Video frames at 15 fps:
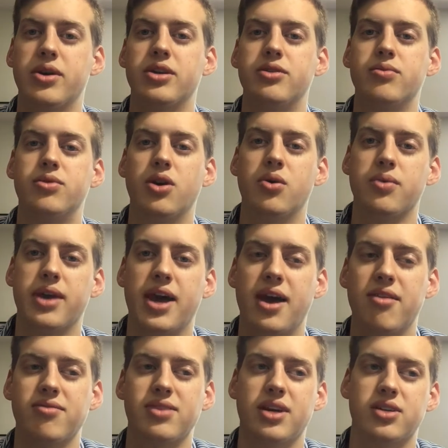you don't
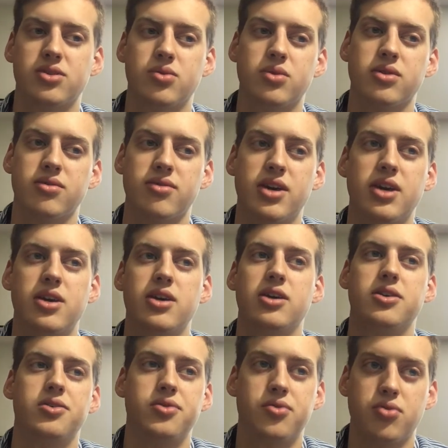have that sort of
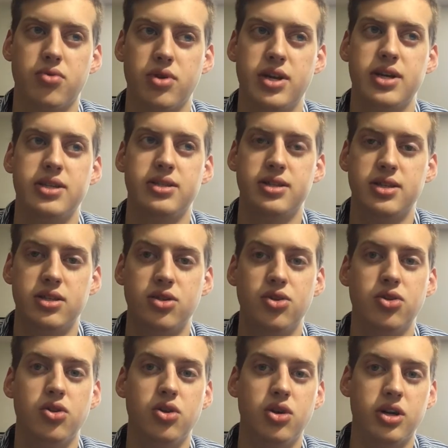crazy
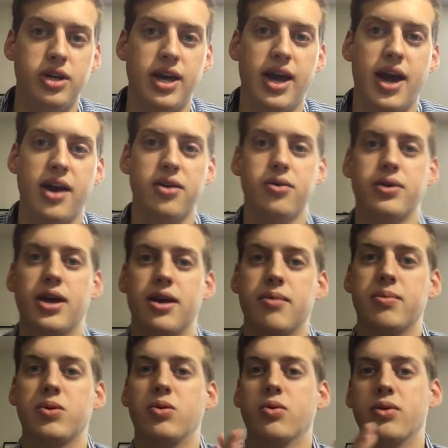look at, okay,
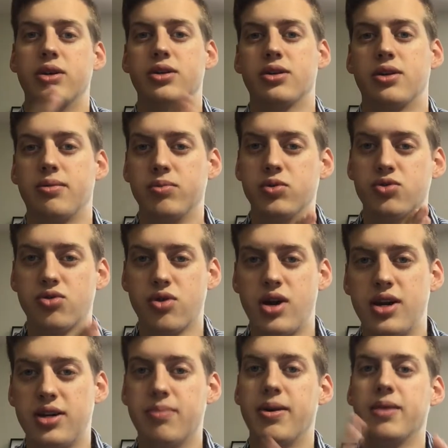I'm trying
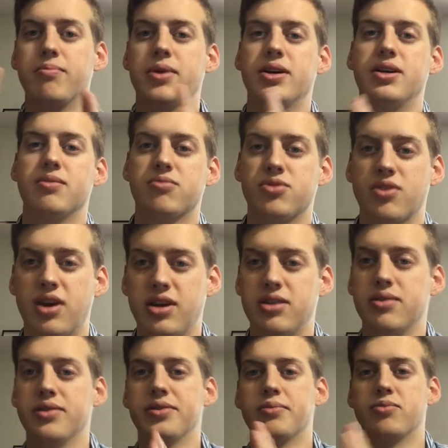to make money, I'm trying to do
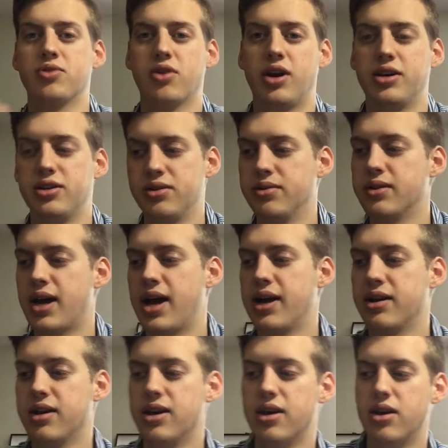this, I'm trying to do that.
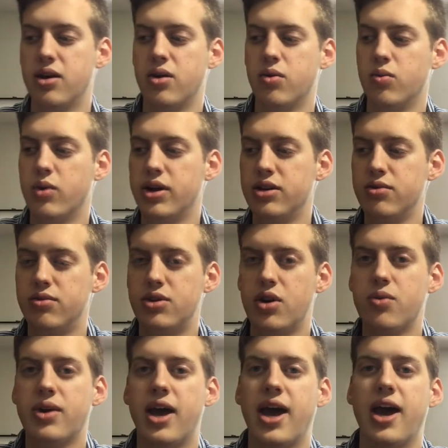When you
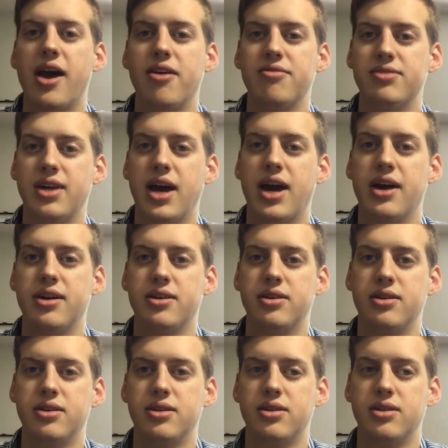don't have that
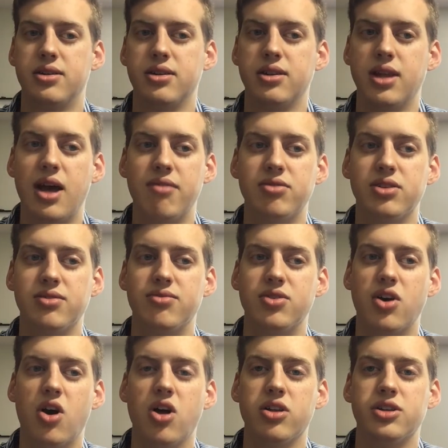level of
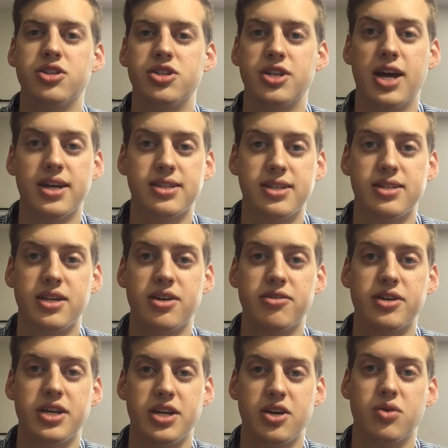knowledge
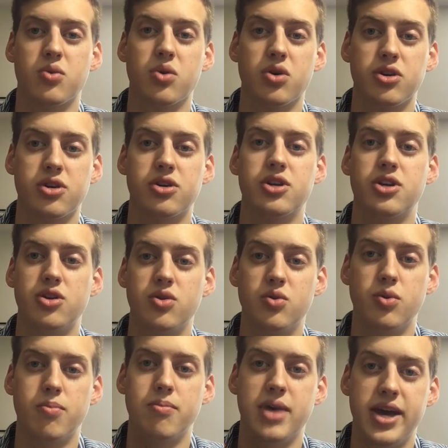necessary in order to
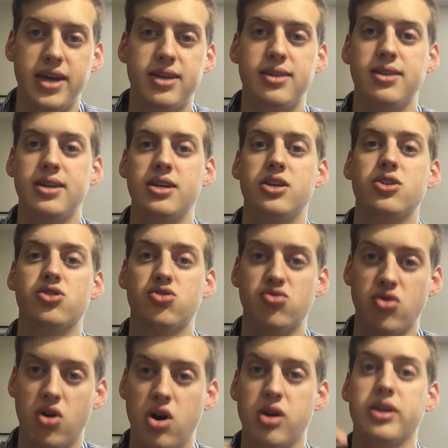make the
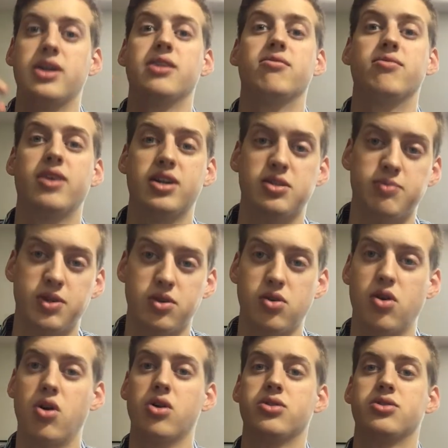strong investment
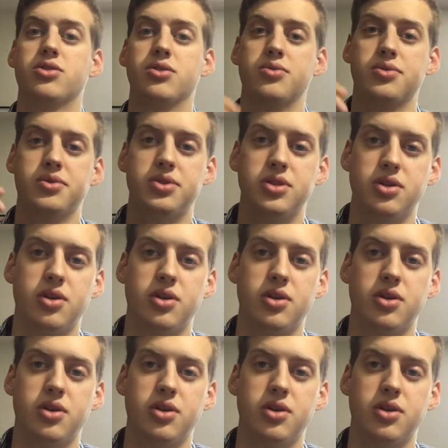calls, those,